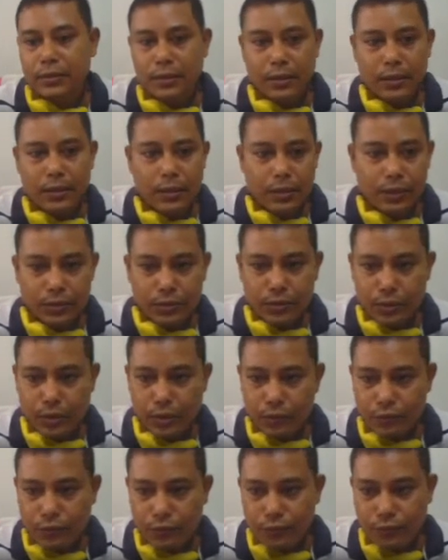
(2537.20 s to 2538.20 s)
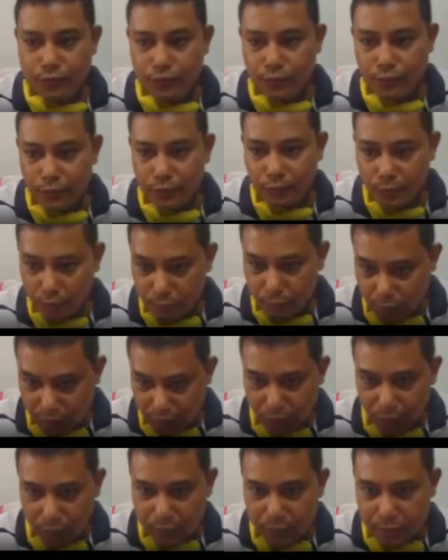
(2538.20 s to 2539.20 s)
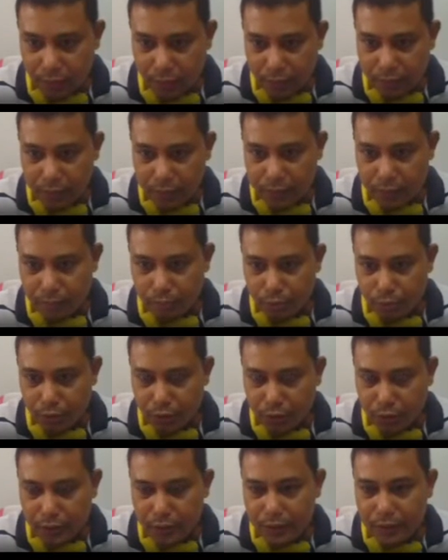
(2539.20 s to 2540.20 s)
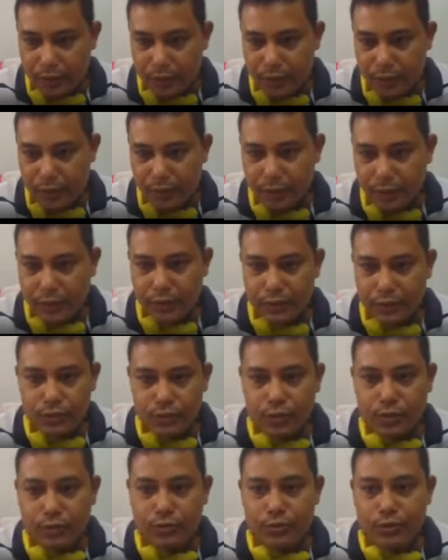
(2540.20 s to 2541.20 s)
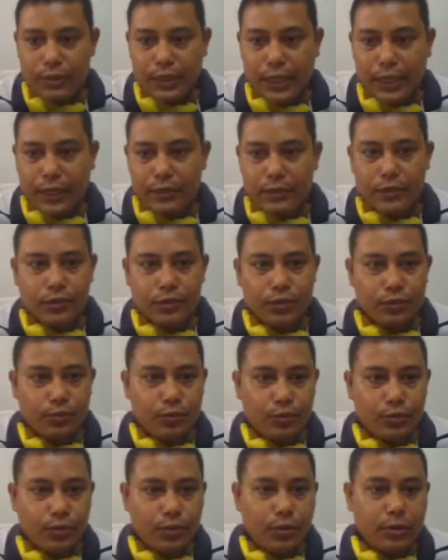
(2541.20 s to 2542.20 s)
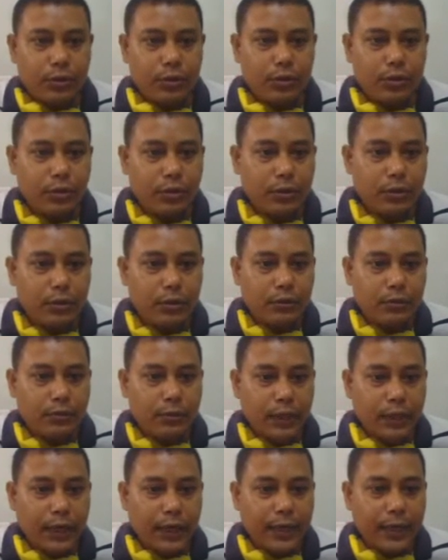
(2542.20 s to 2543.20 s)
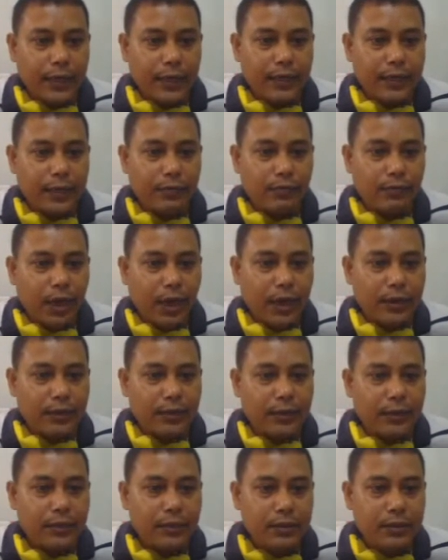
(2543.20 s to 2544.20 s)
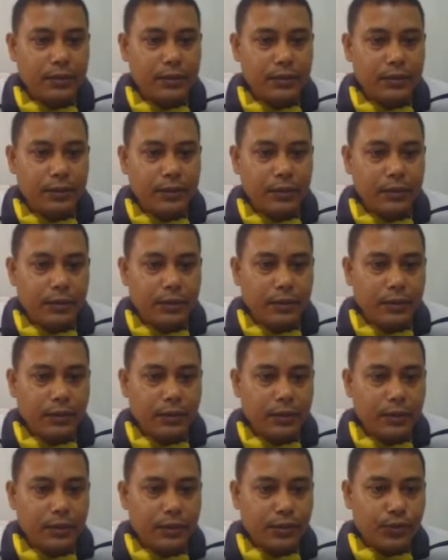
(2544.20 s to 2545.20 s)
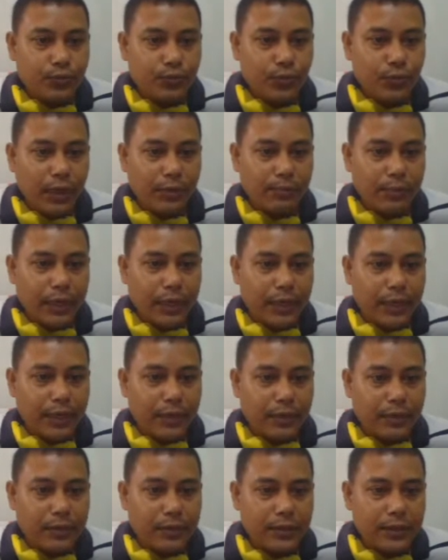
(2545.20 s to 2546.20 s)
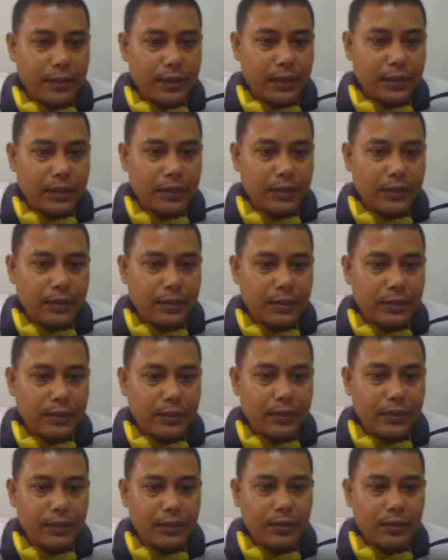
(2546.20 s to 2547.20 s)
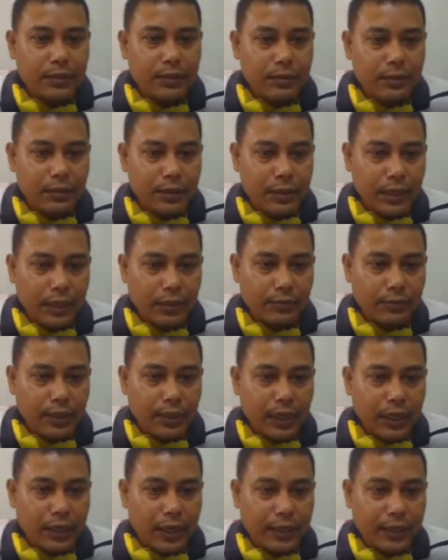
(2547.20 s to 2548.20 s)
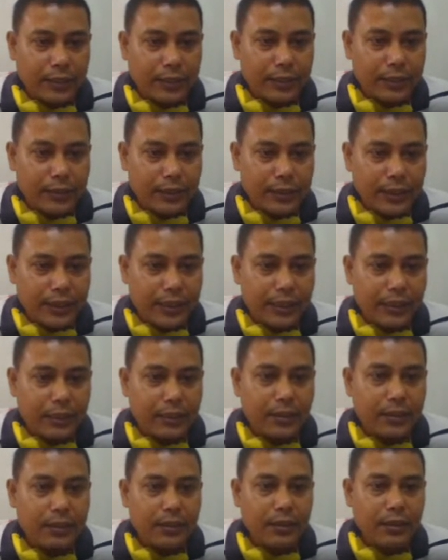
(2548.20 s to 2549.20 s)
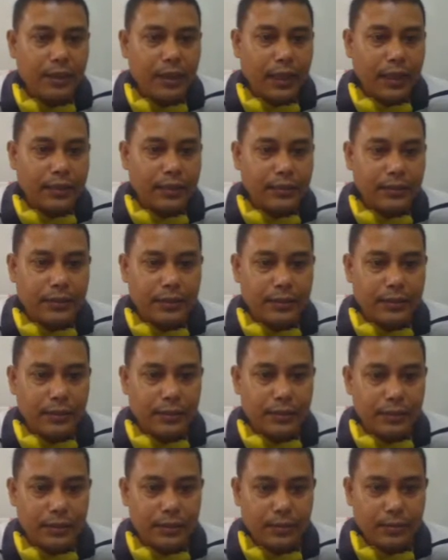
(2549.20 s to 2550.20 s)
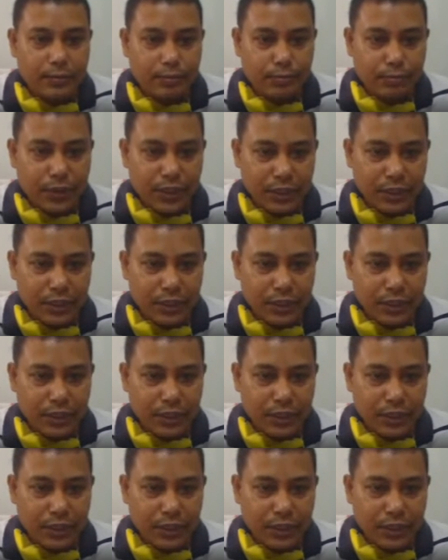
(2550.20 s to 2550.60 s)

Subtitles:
So the last line is important. So to get cube root, we are adding one square bracket here. Here we are writing 3 and this is B.